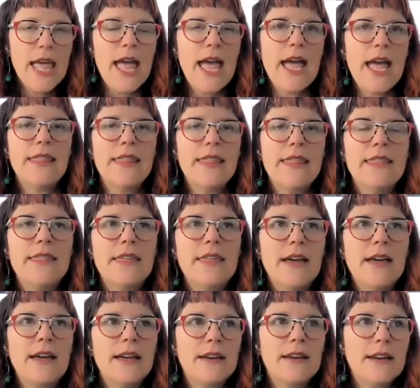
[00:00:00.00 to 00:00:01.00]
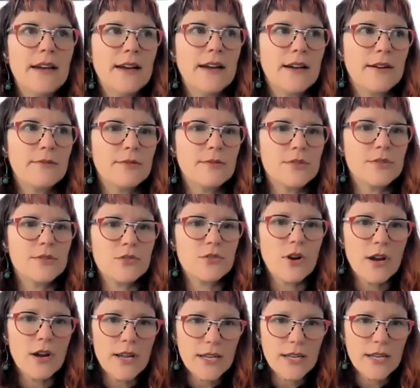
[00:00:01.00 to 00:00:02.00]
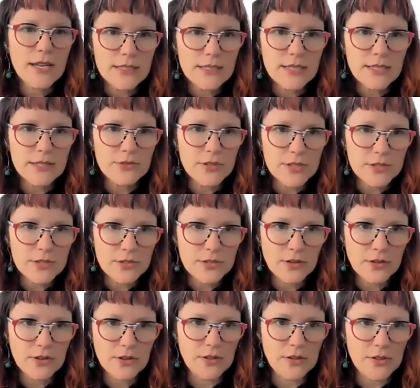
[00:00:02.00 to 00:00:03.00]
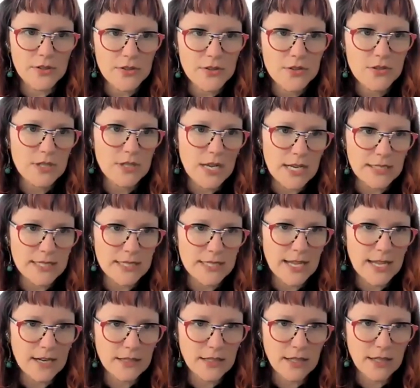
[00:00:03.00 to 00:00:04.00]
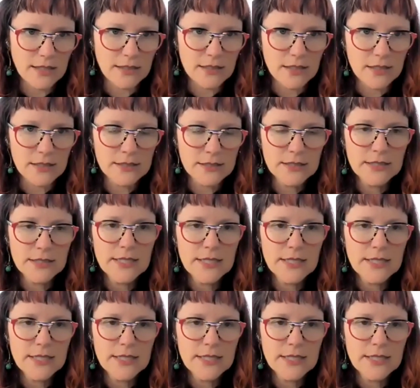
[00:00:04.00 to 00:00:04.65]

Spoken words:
And then I was drawing concentric circles onto that color.